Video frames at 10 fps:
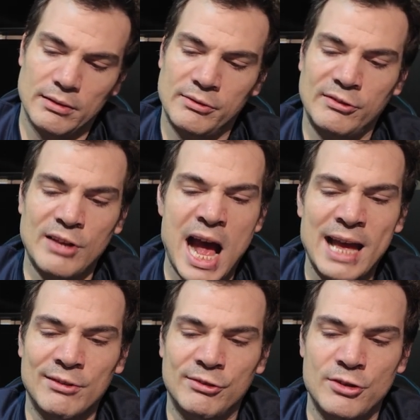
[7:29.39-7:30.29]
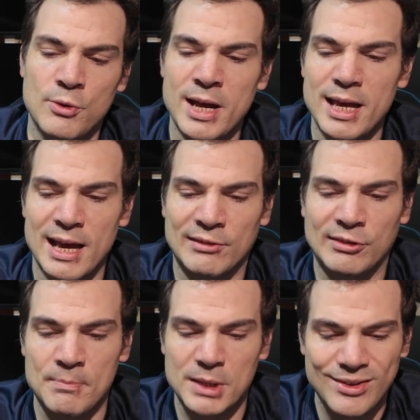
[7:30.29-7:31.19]
size to it as
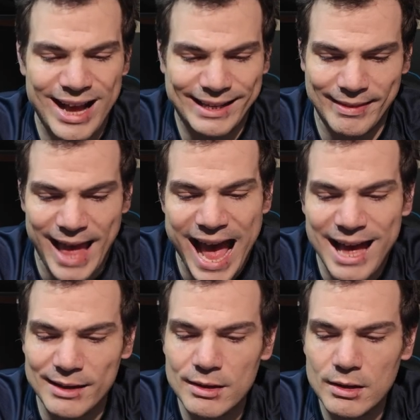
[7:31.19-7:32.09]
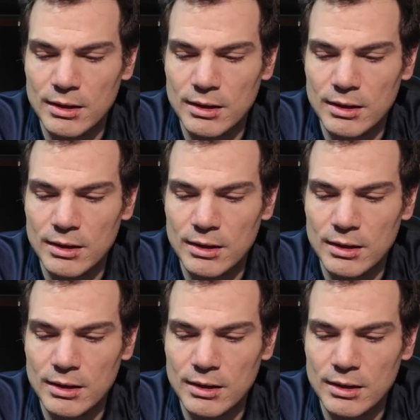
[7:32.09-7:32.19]
something like that,